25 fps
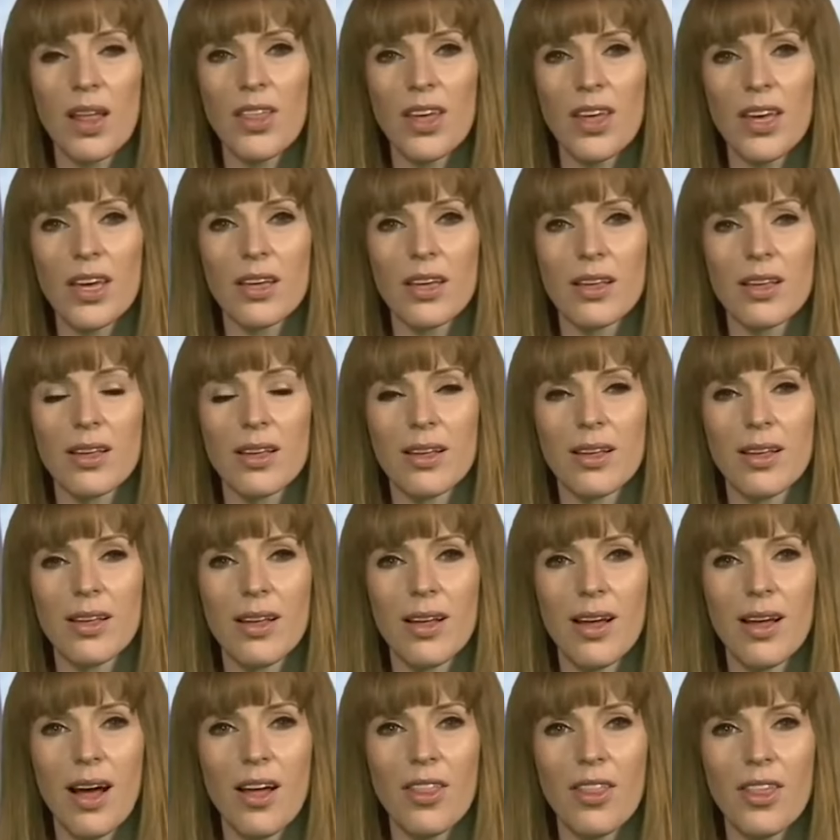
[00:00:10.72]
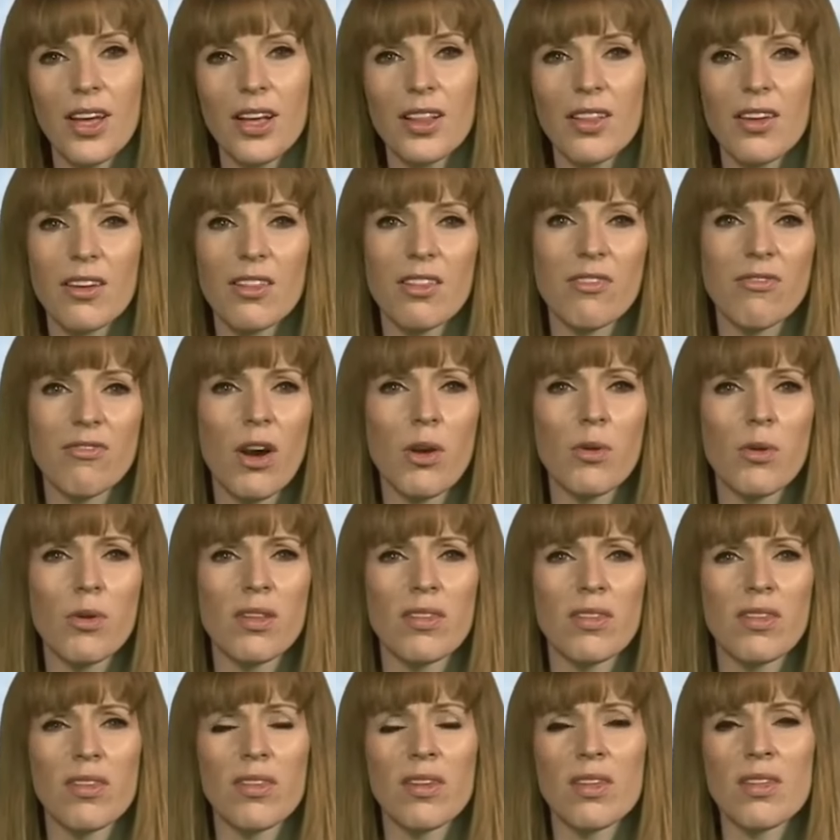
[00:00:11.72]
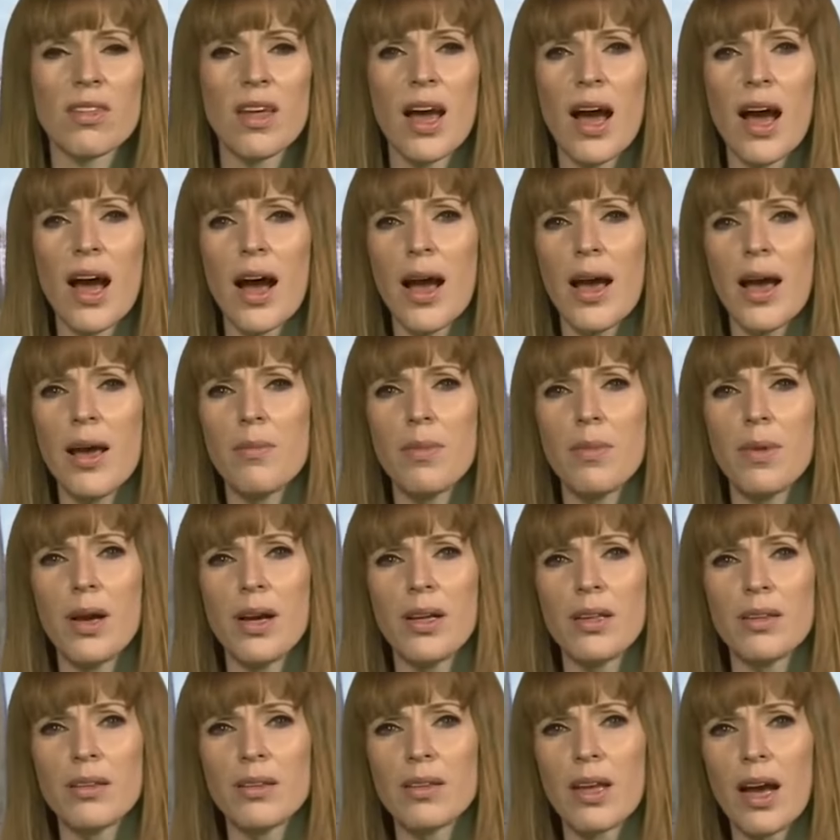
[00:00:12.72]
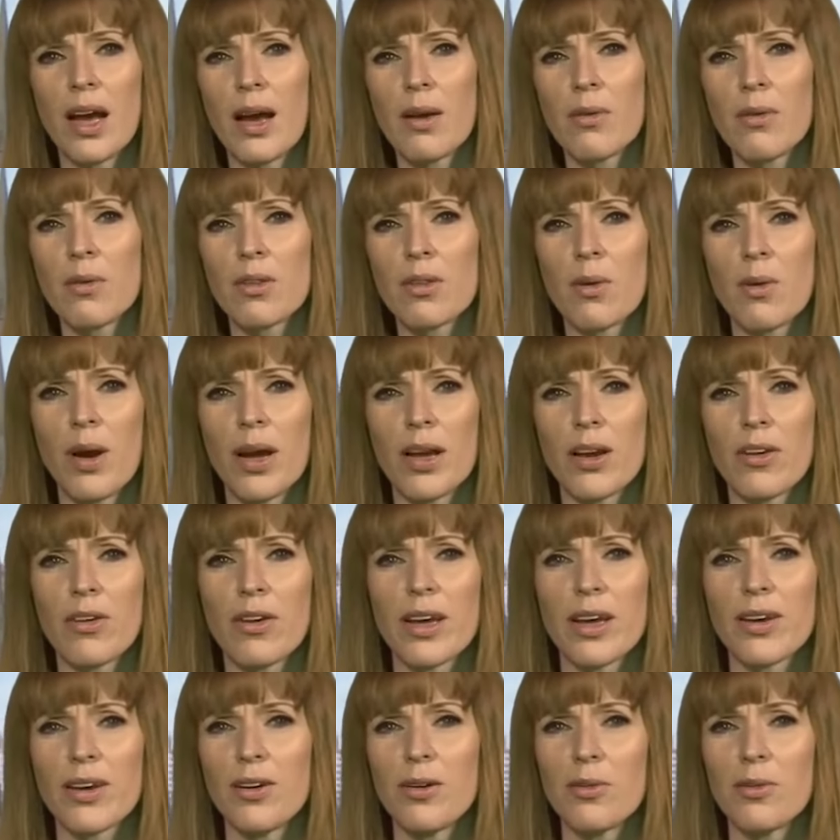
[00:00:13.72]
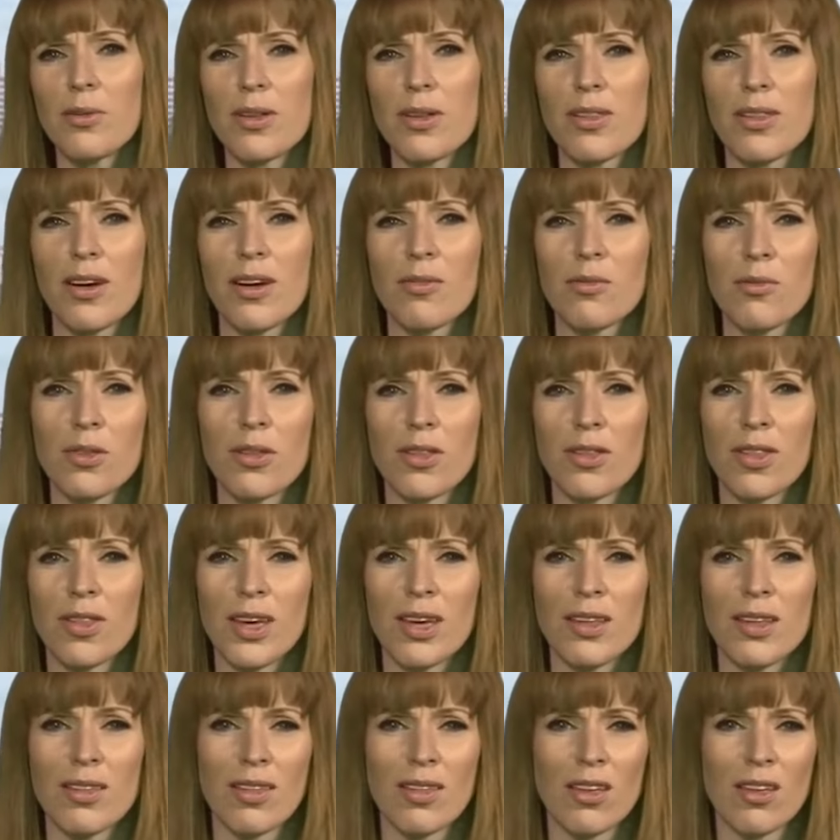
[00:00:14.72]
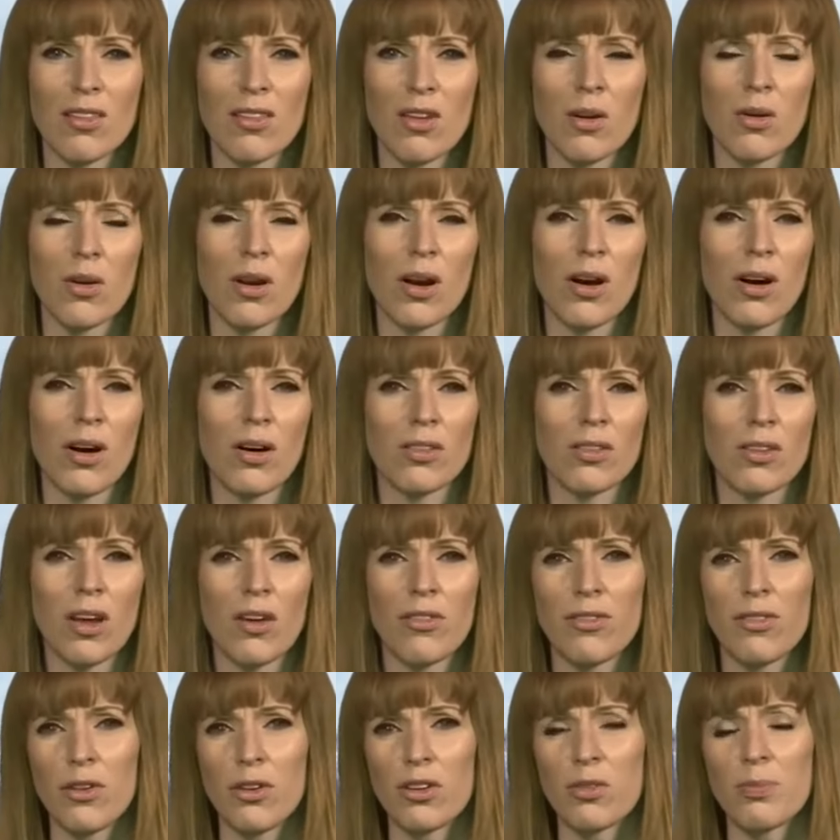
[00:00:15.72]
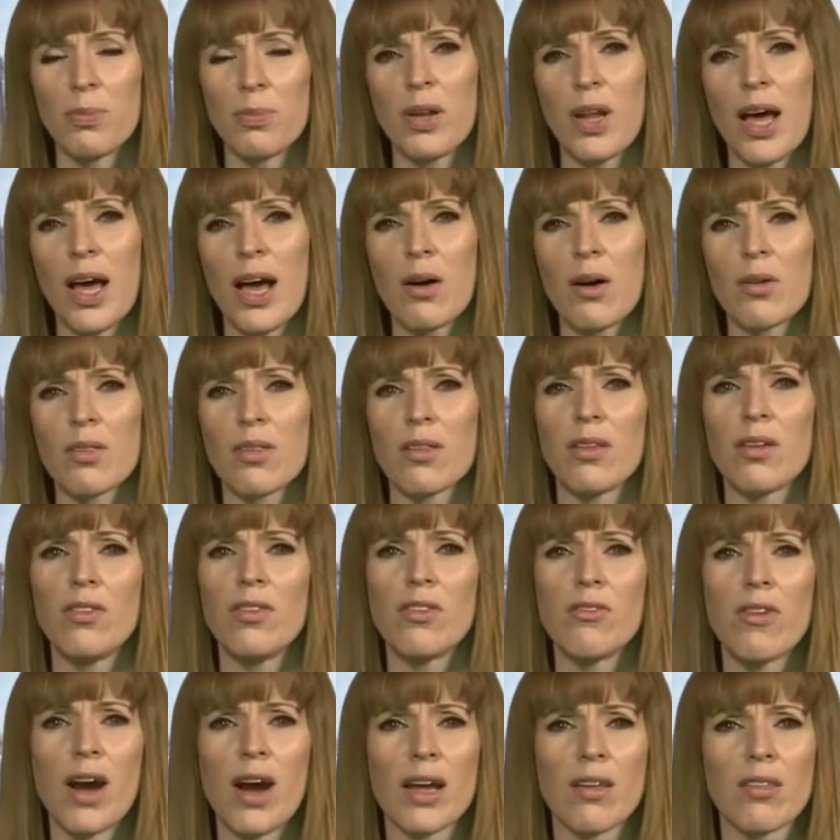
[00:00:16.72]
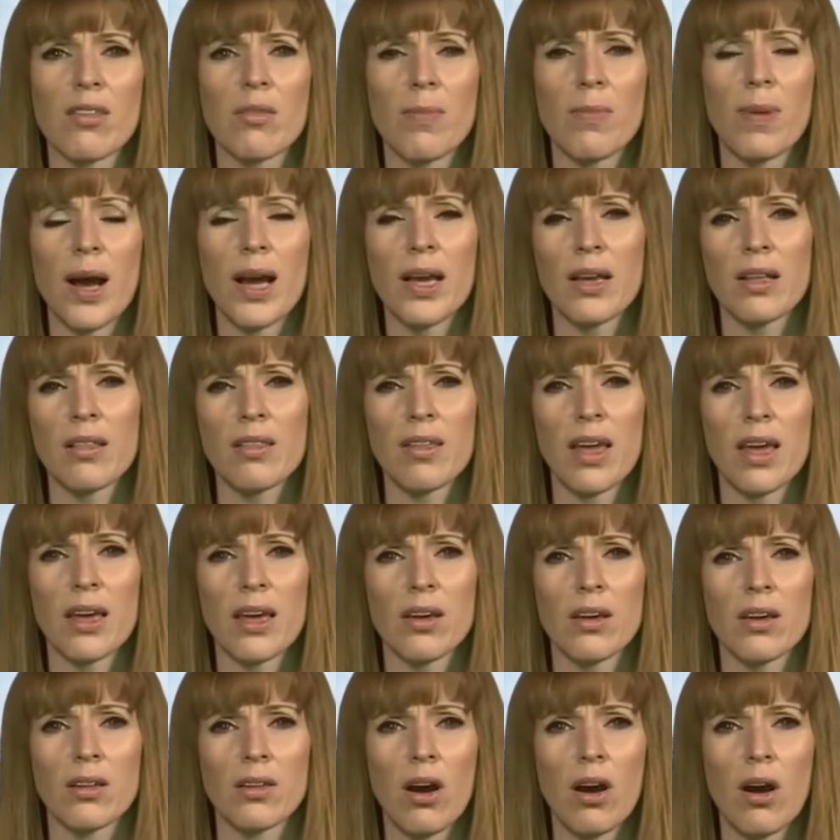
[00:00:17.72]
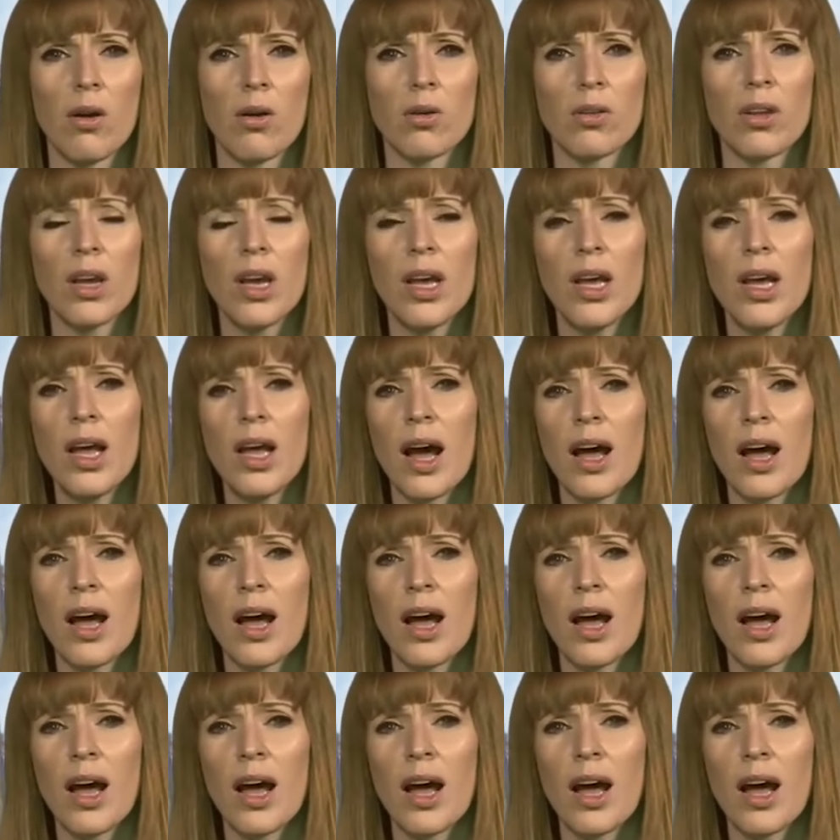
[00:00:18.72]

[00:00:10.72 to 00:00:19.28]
Well, I think the focus at the time, and I was quite critical, was on these so-called affordable housing and the right to buy had taken hold.